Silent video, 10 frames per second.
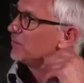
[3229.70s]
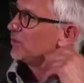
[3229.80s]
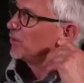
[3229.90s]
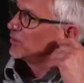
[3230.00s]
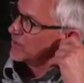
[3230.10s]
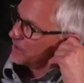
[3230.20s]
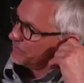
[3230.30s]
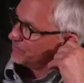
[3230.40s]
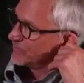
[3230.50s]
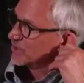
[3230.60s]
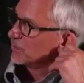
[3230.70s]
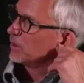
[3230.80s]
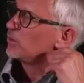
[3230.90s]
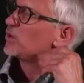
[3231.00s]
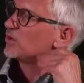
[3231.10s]
a ball with you.
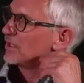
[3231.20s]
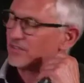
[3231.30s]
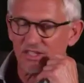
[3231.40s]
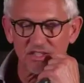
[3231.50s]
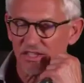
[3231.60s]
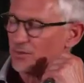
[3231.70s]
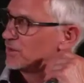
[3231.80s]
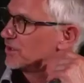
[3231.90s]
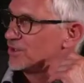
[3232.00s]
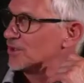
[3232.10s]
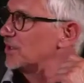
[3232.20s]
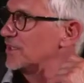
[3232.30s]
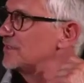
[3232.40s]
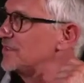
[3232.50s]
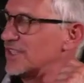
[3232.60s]
Eventually they'll want to join in. You